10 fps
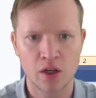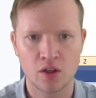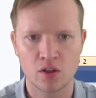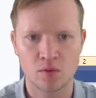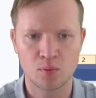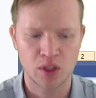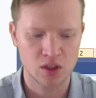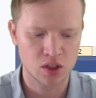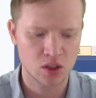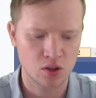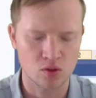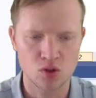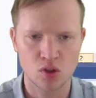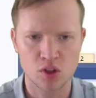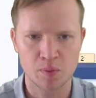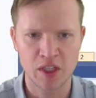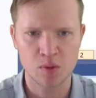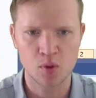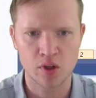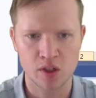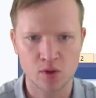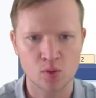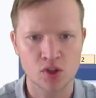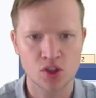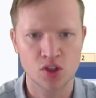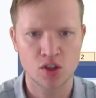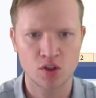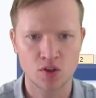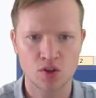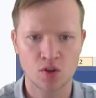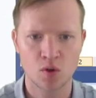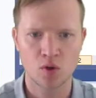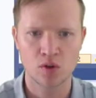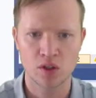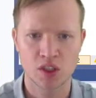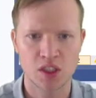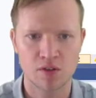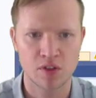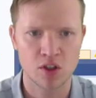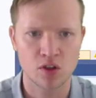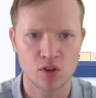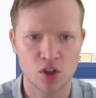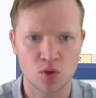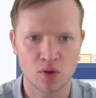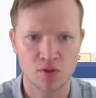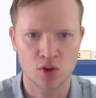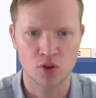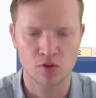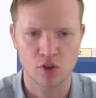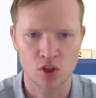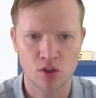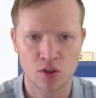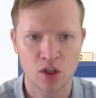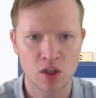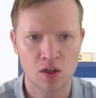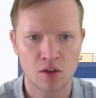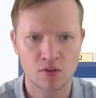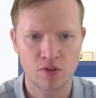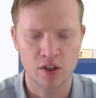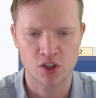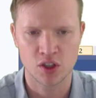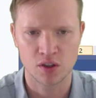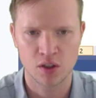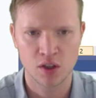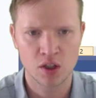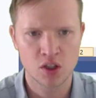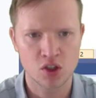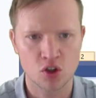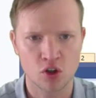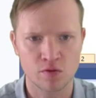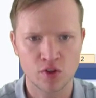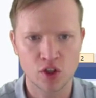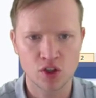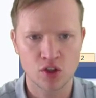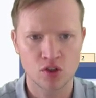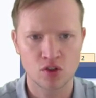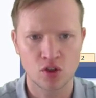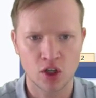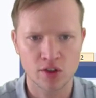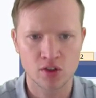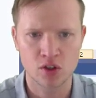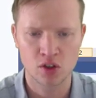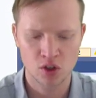and you can press control spacebar, and it will show you all the stuff that you can do with the convert function. So convert dot